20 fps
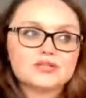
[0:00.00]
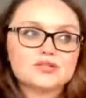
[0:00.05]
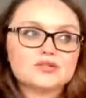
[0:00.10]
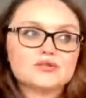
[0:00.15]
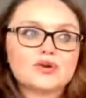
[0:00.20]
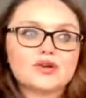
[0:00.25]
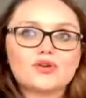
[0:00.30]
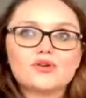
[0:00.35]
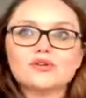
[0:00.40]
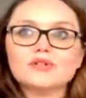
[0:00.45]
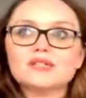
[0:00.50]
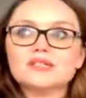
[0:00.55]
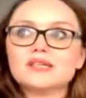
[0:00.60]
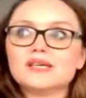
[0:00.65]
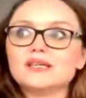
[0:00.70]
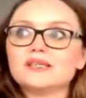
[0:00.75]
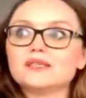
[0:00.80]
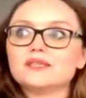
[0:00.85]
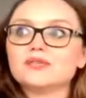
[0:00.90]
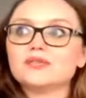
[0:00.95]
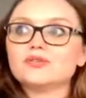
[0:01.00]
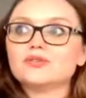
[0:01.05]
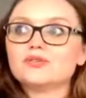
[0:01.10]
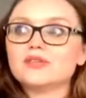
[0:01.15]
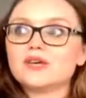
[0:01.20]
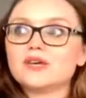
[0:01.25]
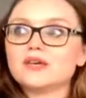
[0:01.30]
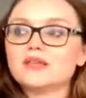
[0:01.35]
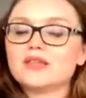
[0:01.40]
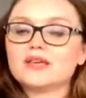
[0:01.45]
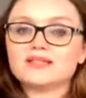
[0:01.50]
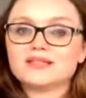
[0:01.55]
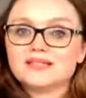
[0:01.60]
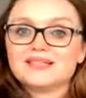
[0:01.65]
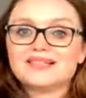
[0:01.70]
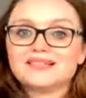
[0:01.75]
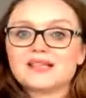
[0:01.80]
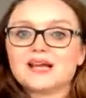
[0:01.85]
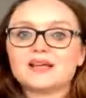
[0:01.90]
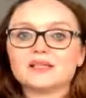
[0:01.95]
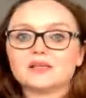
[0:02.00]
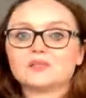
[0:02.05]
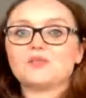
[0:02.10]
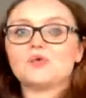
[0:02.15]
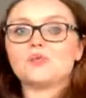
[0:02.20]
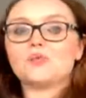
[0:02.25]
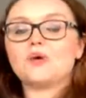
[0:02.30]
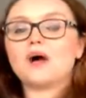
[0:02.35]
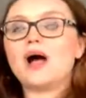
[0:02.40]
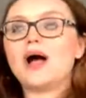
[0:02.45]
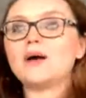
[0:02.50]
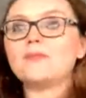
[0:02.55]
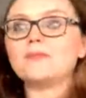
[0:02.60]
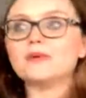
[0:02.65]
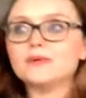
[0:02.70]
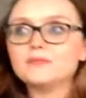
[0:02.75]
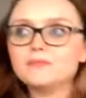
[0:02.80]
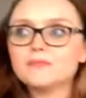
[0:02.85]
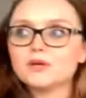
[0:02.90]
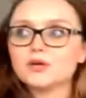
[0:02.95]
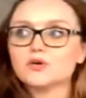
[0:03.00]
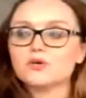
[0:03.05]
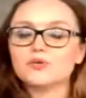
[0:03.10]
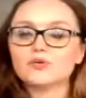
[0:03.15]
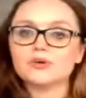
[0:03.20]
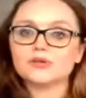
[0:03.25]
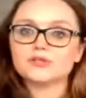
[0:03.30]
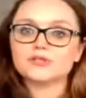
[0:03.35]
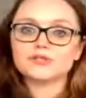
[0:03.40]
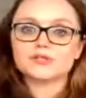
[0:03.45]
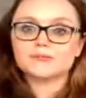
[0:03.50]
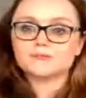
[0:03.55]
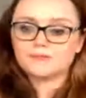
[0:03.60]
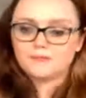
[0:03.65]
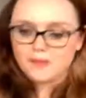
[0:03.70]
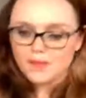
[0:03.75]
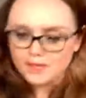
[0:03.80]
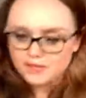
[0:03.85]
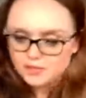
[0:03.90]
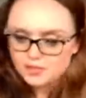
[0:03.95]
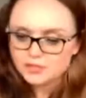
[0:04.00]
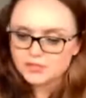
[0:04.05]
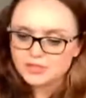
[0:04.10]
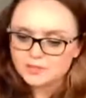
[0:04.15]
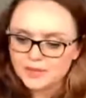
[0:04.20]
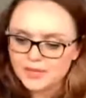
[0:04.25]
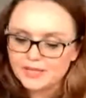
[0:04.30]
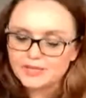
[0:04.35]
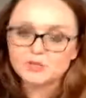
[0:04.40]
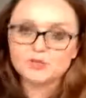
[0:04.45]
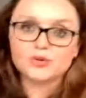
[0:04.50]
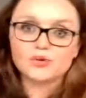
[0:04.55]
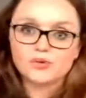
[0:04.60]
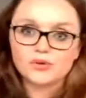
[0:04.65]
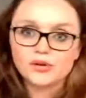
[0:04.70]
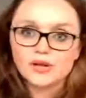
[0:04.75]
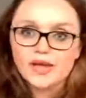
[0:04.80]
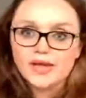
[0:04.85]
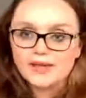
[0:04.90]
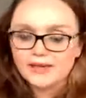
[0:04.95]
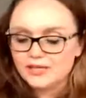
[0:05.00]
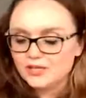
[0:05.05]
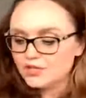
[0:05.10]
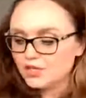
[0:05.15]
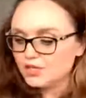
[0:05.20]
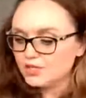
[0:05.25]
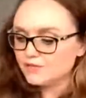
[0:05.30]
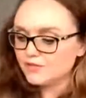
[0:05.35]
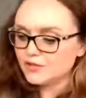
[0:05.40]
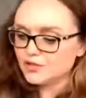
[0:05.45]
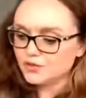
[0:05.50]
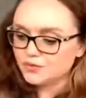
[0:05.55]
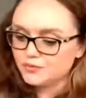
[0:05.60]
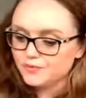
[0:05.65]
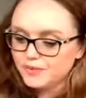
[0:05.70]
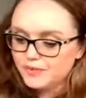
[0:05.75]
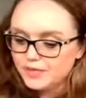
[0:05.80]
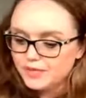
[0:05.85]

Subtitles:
So I couldn't say to you that this is exactly what will happen because it does depend on each individual.